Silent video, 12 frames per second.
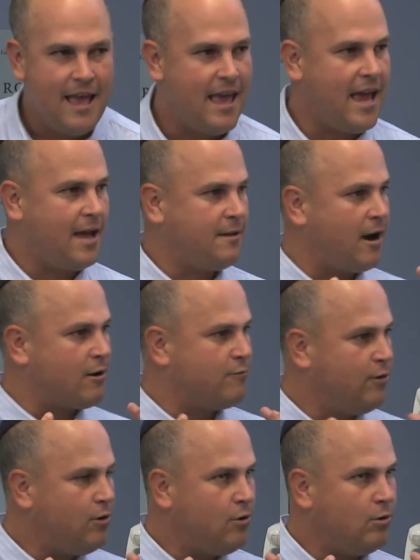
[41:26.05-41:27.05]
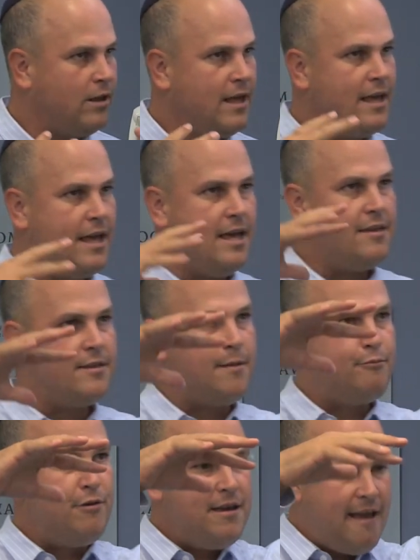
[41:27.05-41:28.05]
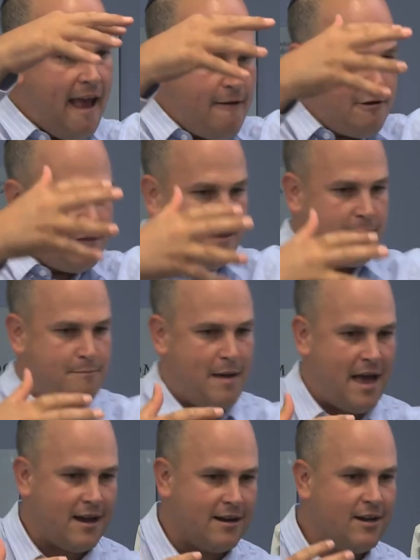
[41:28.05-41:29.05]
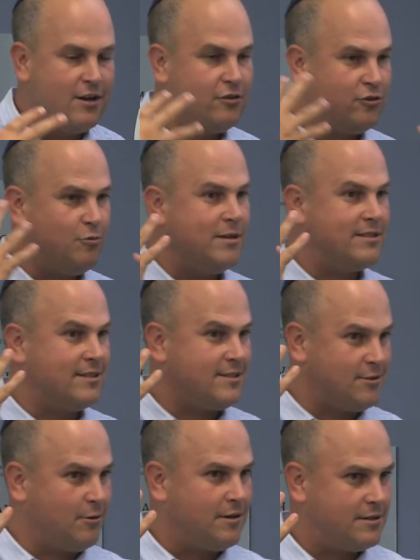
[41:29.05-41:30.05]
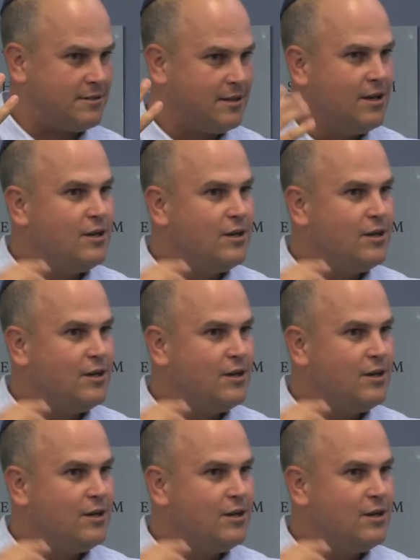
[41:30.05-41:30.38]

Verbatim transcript: And our role is to bring everything back to its source.